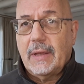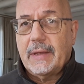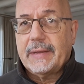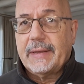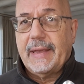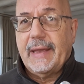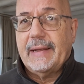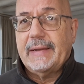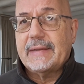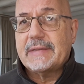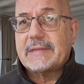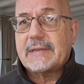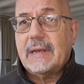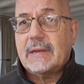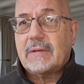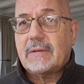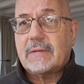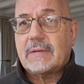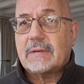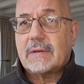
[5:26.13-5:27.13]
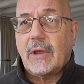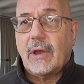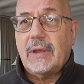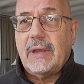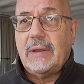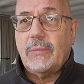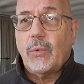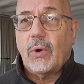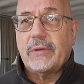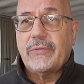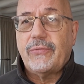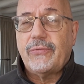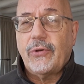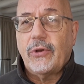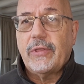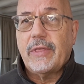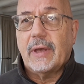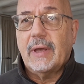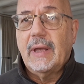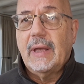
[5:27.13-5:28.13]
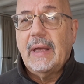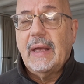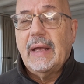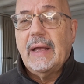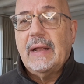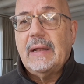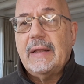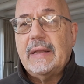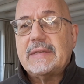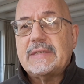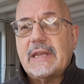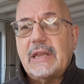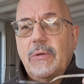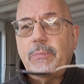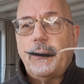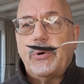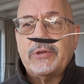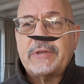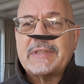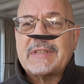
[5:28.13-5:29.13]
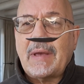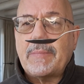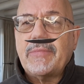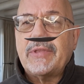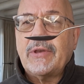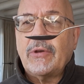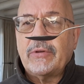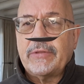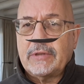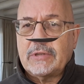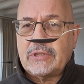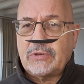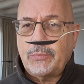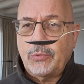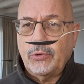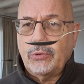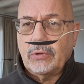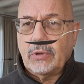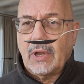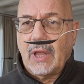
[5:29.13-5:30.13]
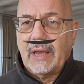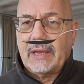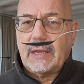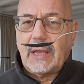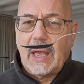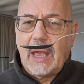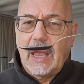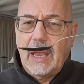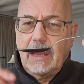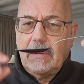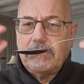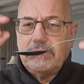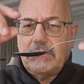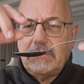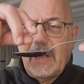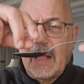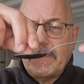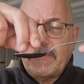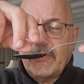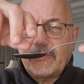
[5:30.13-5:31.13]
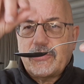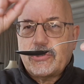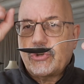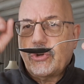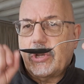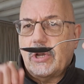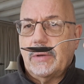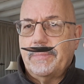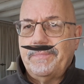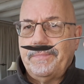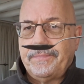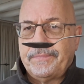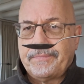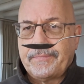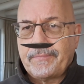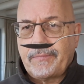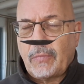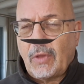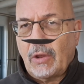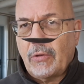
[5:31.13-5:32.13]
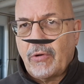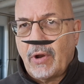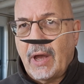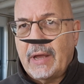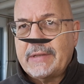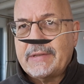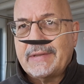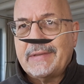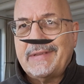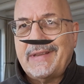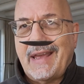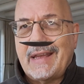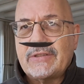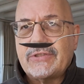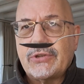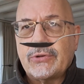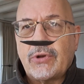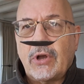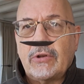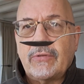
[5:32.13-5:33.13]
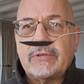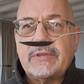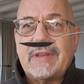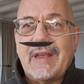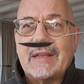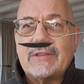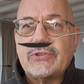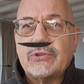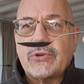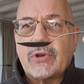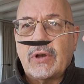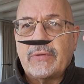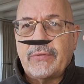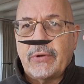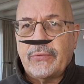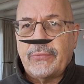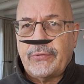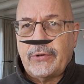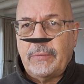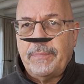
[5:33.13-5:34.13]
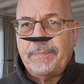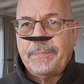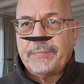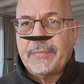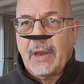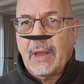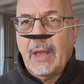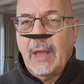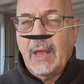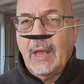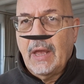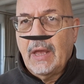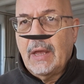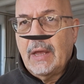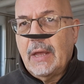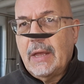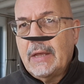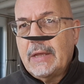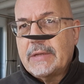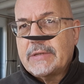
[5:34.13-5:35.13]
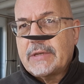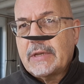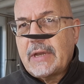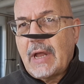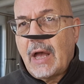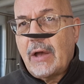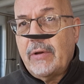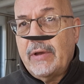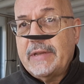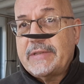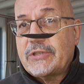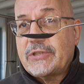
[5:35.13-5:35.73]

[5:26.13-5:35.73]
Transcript: Okay, let's go one further. Let's say you put something on the spoon, like a lump of sugar, right? Der Zuckerwürfel. So now